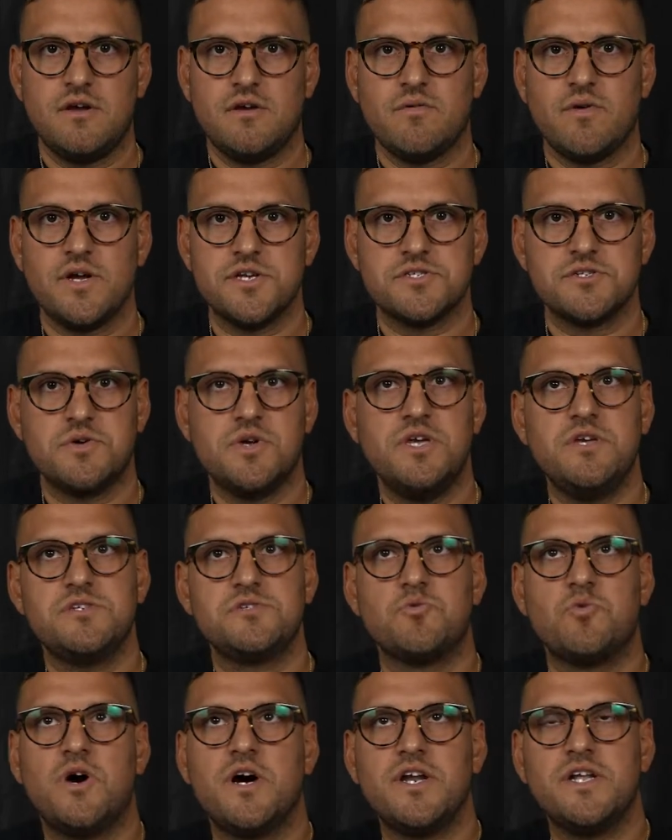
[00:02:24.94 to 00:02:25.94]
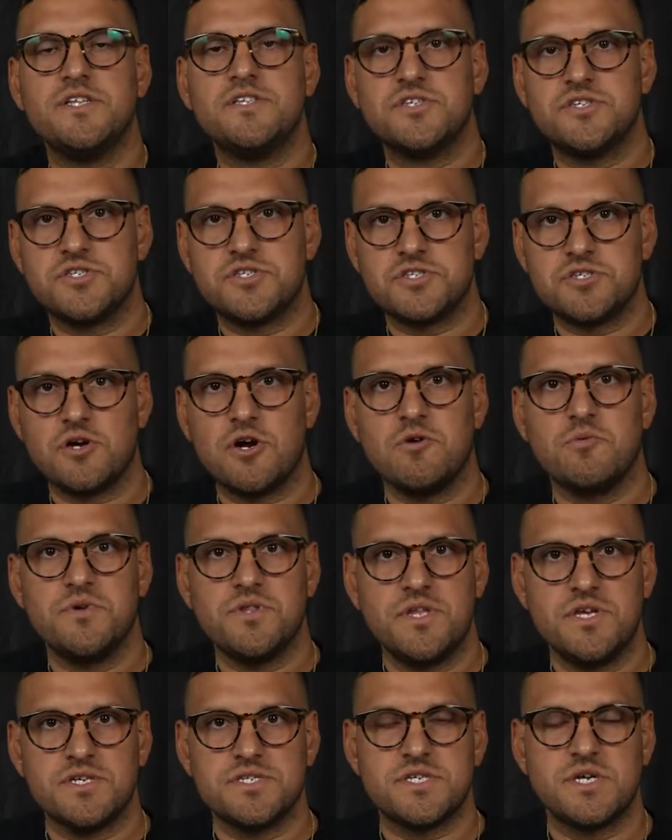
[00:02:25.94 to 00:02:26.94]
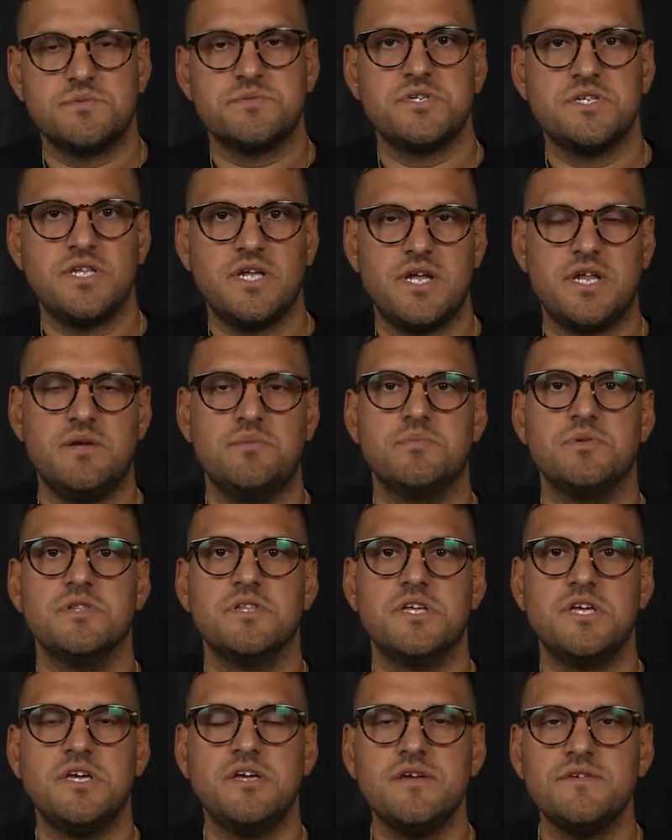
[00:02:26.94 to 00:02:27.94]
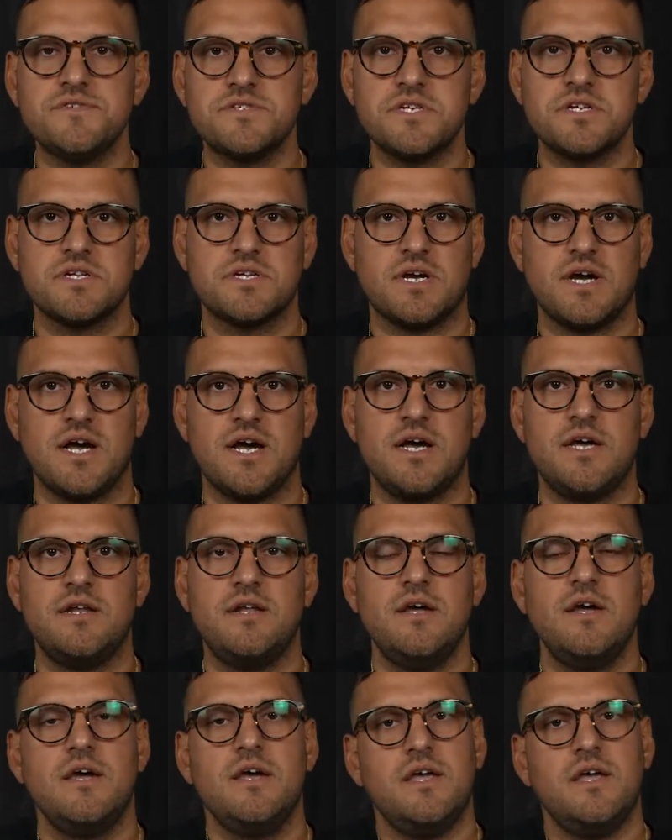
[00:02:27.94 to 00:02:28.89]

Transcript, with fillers: Right? So he's wanting to start with the assumption that he believes in God,